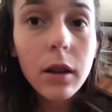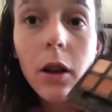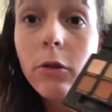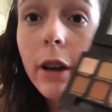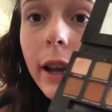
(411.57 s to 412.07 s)

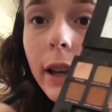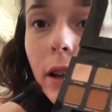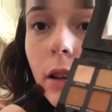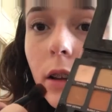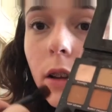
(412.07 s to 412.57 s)

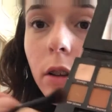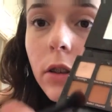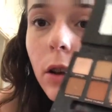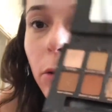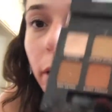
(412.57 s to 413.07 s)
Alrighty,
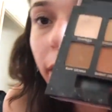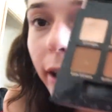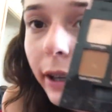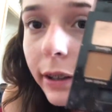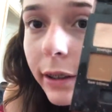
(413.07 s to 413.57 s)
so
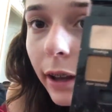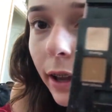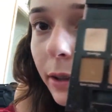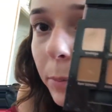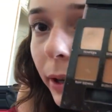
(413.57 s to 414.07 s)
it
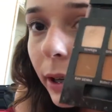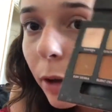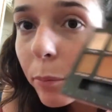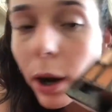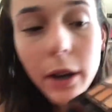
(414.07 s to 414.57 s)
does pick
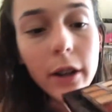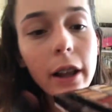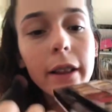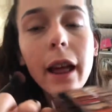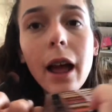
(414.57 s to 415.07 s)
up product
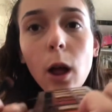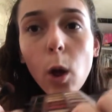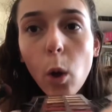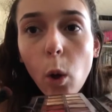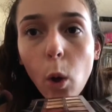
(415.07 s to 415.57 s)
like that.
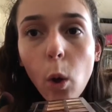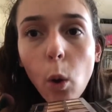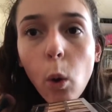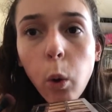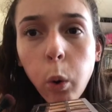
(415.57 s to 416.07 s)

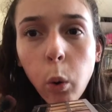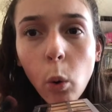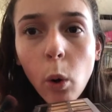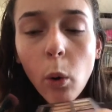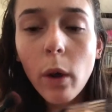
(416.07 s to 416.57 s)
Let's
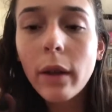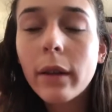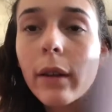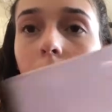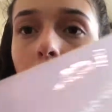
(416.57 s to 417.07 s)

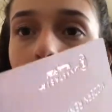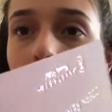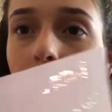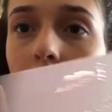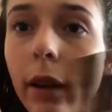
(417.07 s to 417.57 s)

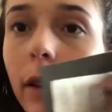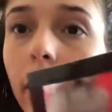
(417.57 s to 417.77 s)
see.